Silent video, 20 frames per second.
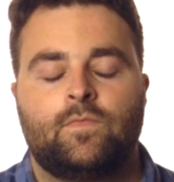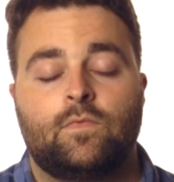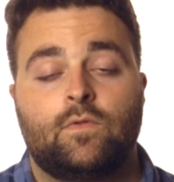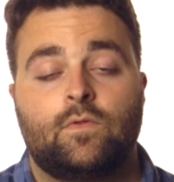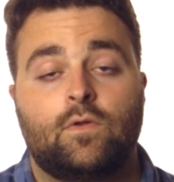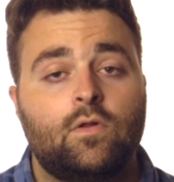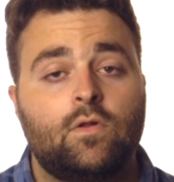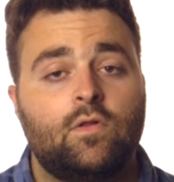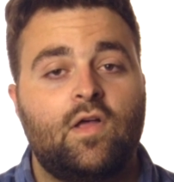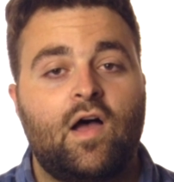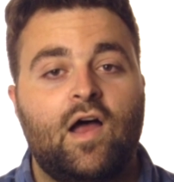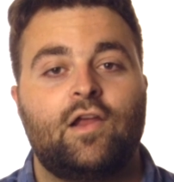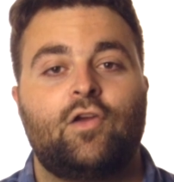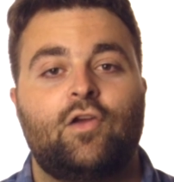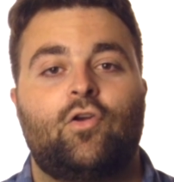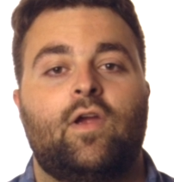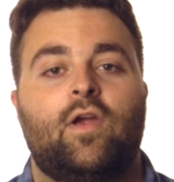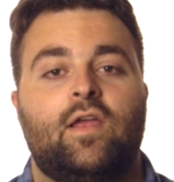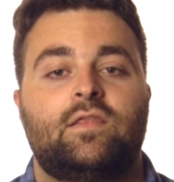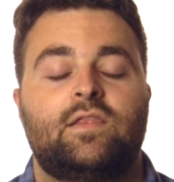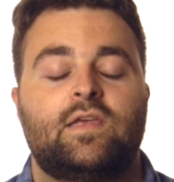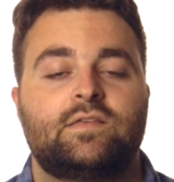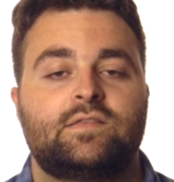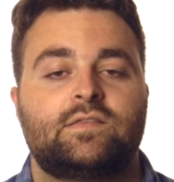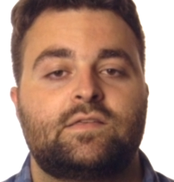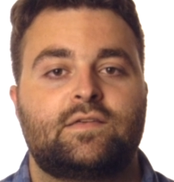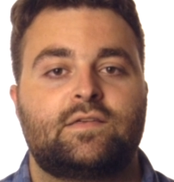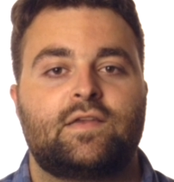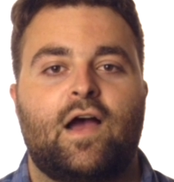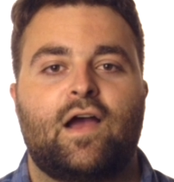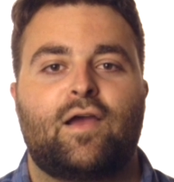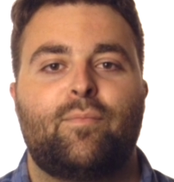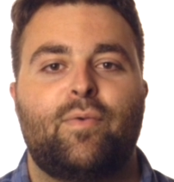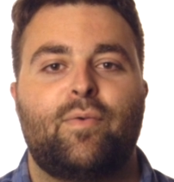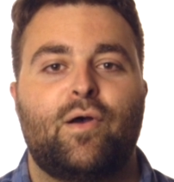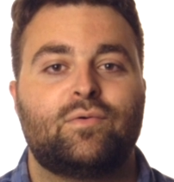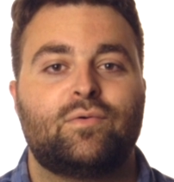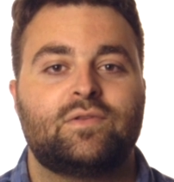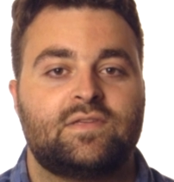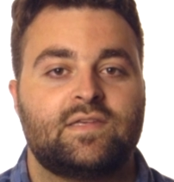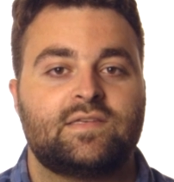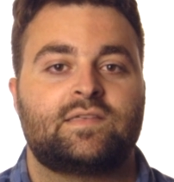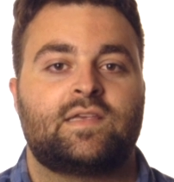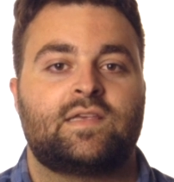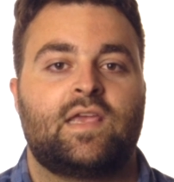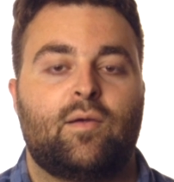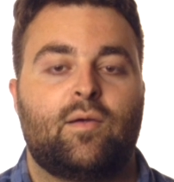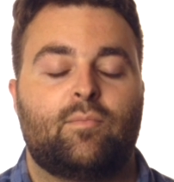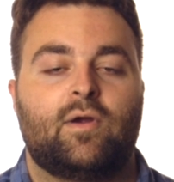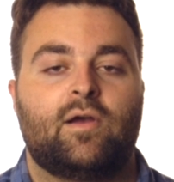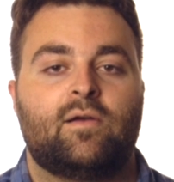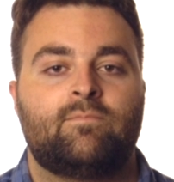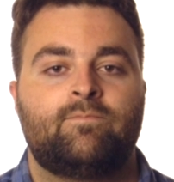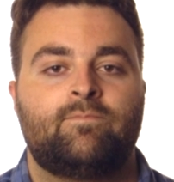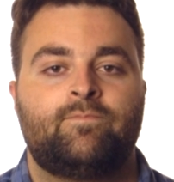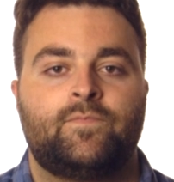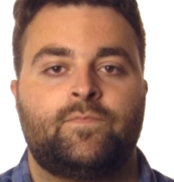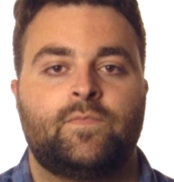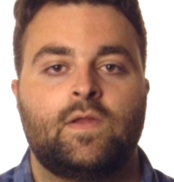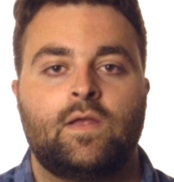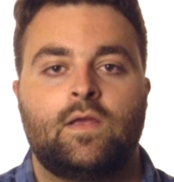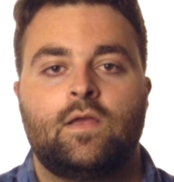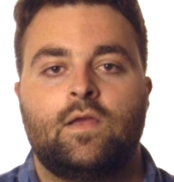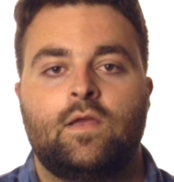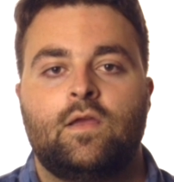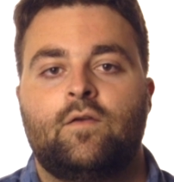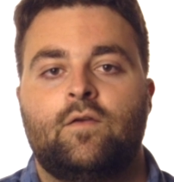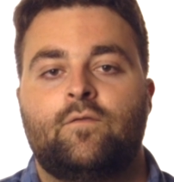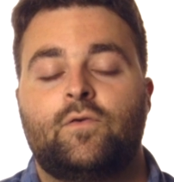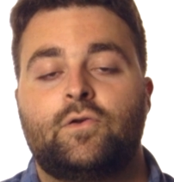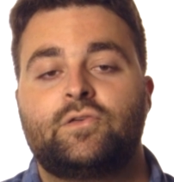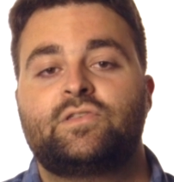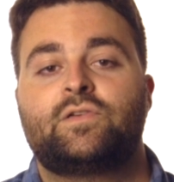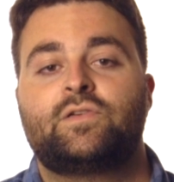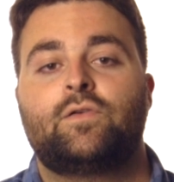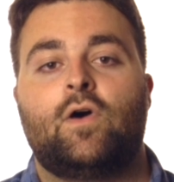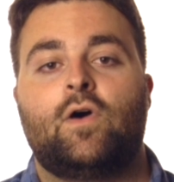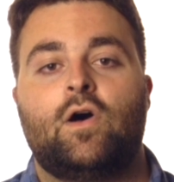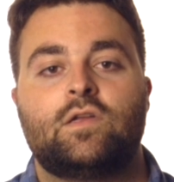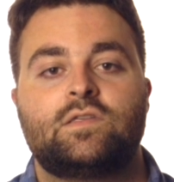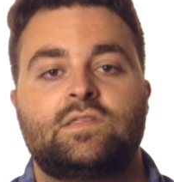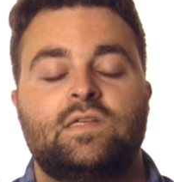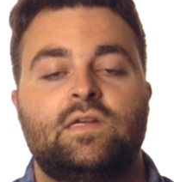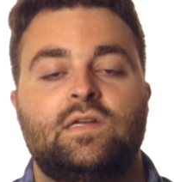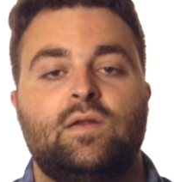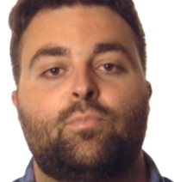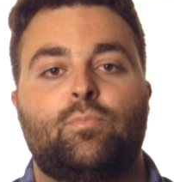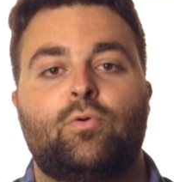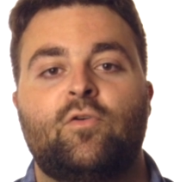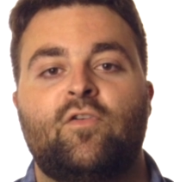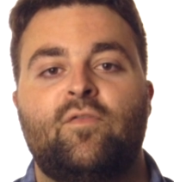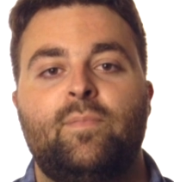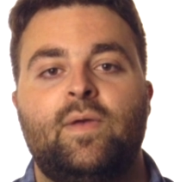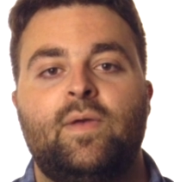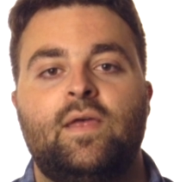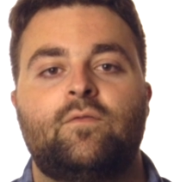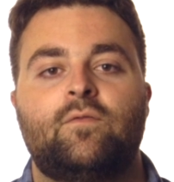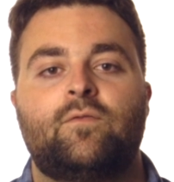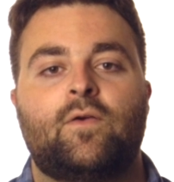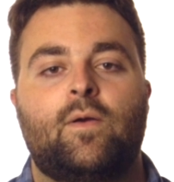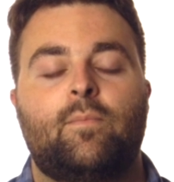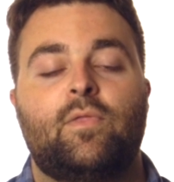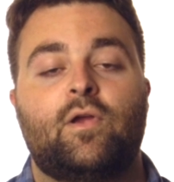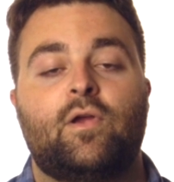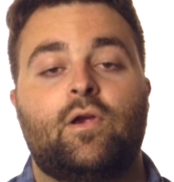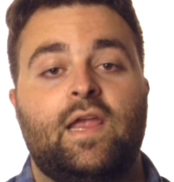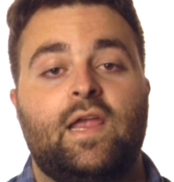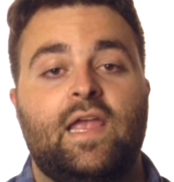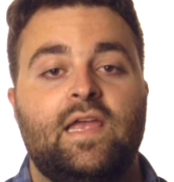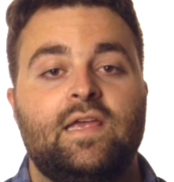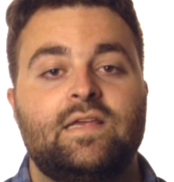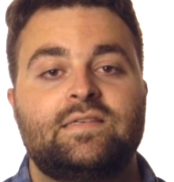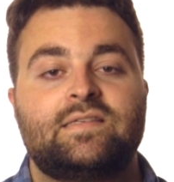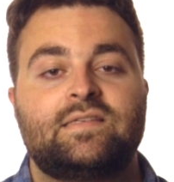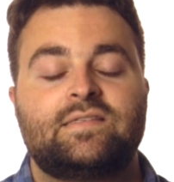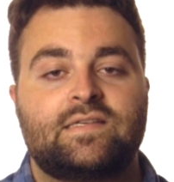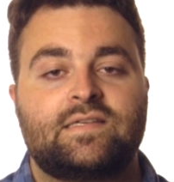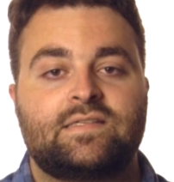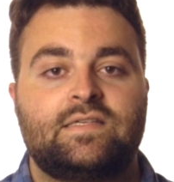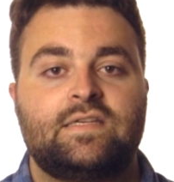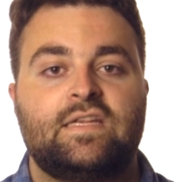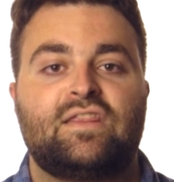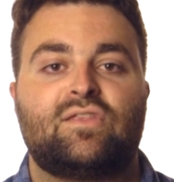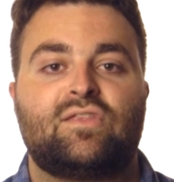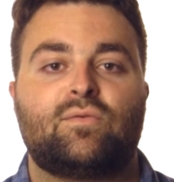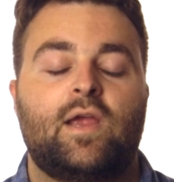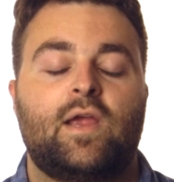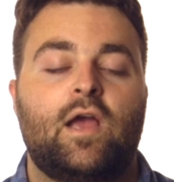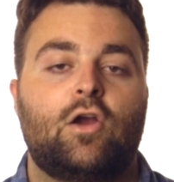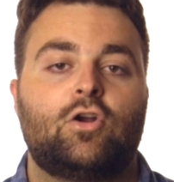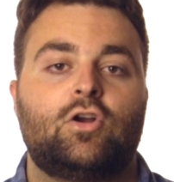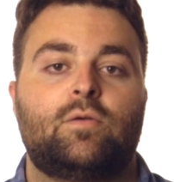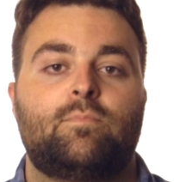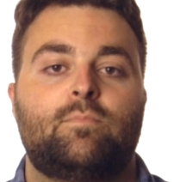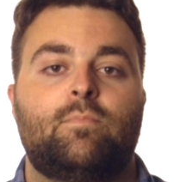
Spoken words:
There are a lot of great things to talk about with this camera. First of all, it's an improvement from their A6300